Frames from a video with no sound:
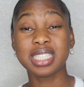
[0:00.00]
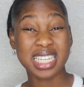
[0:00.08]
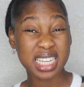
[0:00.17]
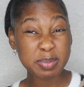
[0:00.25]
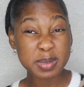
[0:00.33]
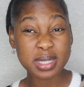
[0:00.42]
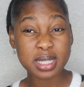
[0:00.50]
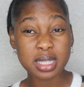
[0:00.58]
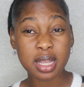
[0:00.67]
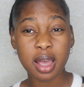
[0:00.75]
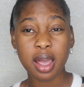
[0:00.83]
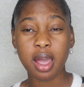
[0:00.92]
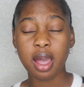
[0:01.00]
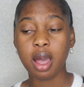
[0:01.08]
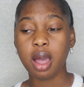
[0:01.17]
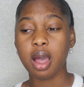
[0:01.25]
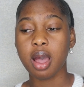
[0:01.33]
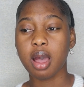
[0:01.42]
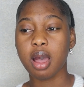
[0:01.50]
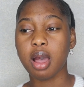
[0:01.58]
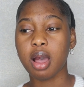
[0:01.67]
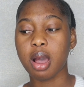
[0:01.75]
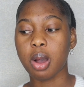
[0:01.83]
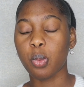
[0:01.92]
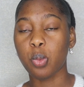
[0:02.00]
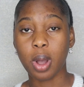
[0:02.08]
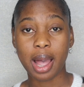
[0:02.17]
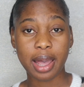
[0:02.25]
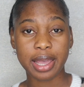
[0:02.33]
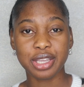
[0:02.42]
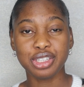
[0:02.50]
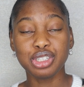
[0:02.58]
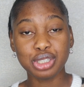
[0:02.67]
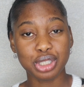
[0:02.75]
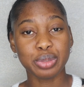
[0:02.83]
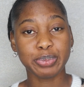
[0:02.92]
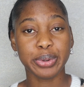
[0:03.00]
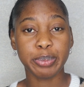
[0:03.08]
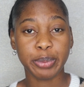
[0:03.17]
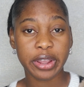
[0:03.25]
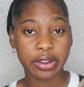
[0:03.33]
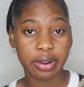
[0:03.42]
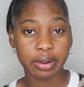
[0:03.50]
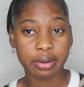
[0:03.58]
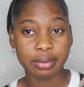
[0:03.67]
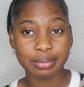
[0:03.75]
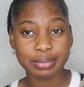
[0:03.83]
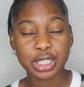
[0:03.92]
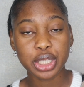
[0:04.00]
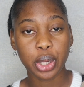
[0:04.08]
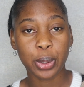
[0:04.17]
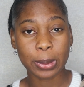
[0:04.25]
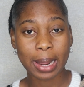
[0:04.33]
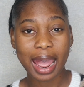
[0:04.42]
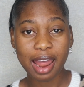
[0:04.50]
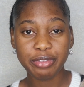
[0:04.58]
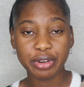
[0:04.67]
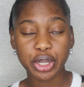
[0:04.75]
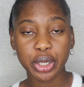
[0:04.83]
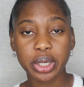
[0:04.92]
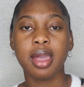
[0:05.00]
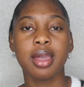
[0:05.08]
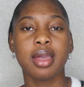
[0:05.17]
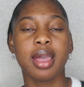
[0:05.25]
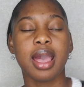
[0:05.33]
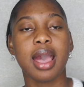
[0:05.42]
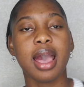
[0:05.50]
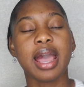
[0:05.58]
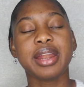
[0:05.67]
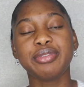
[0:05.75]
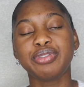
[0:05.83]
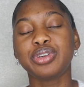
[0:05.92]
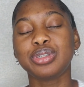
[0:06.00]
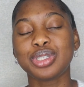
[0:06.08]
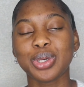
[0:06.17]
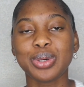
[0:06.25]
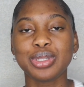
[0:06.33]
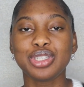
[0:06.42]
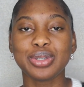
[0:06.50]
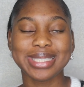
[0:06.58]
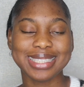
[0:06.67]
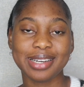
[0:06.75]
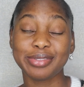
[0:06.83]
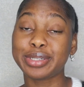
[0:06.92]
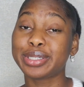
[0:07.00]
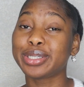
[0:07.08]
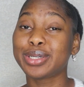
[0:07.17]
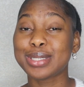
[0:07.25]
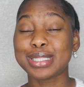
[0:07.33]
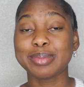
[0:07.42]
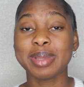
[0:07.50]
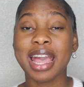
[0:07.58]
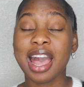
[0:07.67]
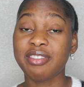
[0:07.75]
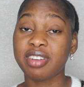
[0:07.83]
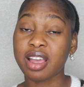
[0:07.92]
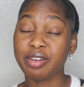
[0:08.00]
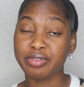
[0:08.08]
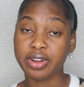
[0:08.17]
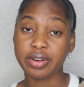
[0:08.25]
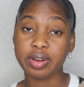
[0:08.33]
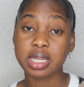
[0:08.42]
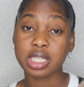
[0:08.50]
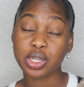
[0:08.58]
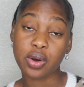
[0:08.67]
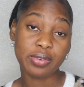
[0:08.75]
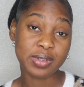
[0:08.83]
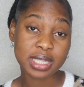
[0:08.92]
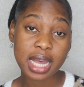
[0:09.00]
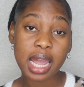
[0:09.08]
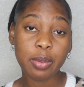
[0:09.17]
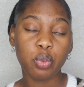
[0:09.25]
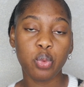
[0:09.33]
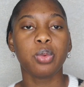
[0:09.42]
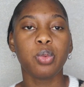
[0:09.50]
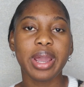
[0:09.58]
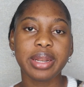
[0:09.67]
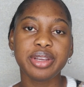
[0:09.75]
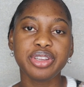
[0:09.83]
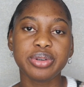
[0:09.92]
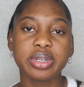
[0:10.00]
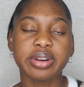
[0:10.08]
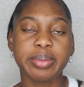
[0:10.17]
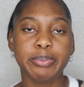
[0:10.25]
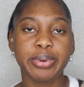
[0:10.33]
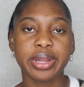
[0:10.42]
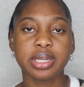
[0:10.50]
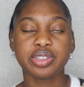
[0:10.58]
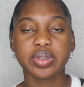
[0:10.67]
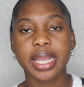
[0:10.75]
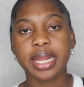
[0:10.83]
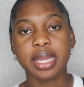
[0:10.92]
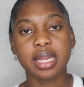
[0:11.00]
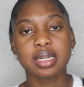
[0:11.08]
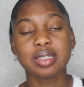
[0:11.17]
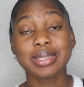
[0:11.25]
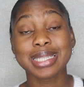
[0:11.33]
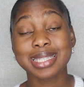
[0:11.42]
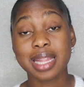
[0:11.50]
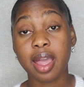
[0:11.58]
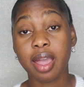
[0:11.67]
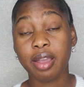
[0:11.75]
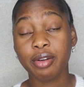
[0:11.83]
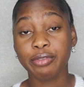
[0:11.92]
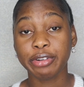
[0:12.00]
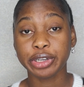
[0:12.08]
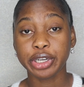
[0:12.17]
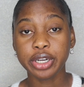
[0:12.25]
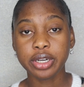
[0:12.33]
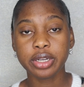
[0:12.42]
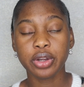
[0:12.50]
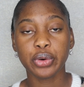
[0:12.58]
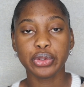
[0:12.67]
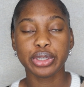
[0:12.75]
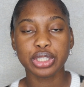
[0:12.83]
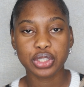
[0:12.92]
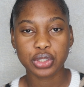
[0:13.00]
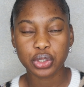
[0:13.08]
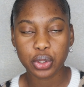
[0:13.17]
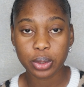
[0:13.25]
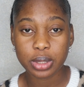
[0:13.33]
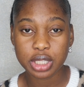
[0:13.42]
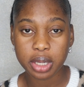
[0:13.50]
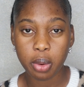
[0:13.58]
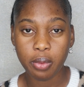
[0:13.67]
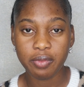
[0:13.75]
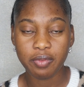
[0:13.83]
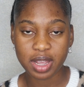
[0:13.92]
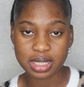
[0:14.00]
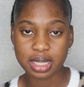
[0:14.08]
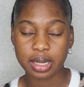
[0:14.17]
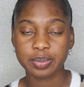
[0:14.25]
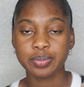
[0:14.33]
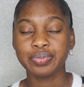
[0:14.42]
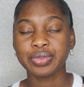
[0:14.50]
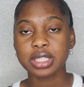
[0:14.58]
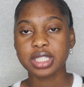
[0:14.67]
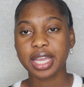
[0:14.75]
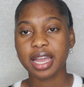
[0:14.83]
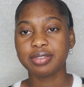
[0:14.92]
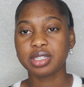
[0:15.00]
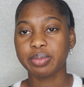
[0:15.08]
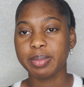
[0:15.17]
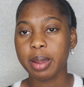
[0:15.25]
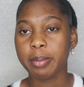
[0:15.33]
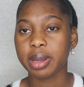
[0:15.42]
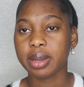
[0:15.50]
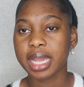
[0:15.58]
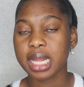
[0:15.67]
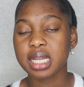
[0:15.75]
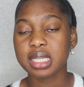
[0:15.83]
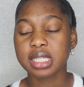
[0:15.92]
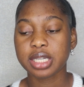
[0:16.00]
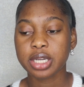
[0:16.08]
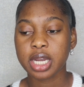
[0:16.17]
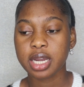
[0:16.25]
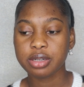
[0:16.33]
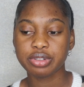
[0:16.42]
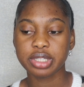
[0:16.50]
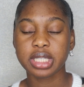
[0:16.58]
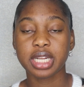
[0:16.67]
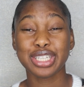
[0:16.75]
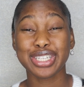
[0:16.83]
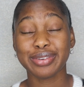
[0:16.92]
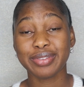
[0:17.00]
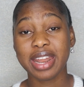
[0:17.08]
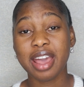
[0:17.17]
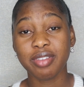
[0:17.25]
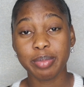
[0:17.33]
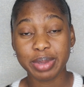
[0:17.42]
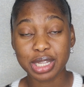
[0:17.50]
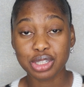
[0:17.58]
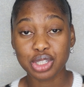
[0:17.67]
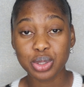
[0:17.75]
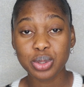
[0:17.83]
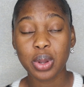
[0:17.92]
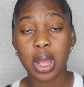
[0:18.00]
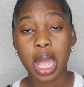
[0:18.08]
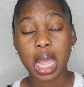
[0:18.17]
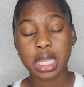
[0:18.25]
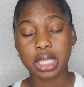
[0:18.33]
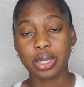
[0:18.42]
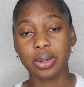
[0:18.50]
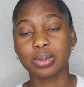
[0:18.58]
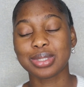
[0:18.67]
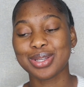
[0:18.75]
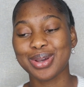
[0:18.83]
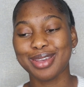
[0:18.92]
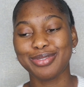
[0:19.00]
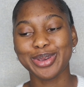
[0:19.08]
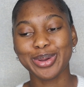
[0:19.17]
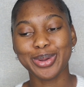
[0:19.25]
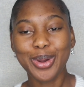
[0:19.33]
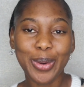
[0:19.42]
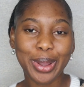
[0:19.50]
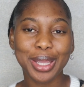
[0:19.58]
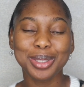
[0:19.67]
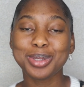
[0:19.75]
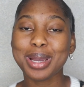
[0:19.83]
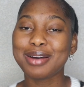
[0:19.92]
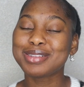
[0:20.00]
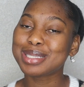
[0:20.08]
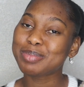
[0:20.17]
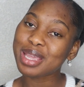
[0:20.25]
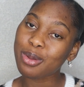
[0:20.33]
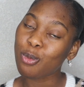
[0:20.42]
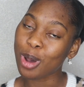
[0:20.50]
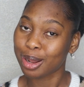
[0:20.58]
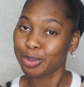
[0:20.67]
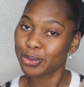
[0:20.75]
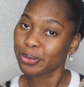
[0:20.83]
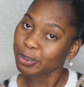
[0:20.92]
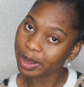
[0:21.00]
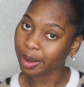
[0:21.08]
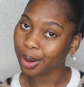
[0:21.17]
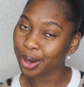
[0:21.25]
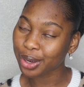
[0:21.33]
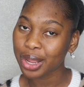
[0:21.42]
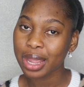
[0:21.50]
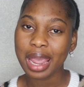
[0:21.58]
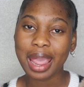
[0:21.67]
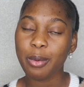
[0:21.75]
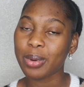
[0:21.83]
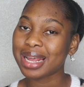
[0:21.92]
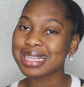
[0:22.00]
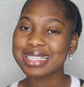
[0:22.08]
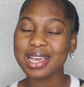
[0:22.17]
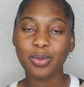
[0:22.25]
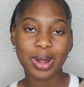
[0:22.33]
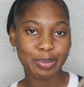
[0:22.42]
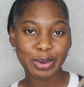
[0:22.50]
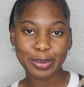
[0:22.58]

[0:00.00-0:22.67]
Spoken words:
tips why you should prepare to go to Africa, and if you don't, you're definitely going to be having a very tough time whether you're repatriating to stay for good or you're just going to go visit. So you have to remember, it is a country that you have never been to, you know. So if you're going, you have to be well prepared. And when I say well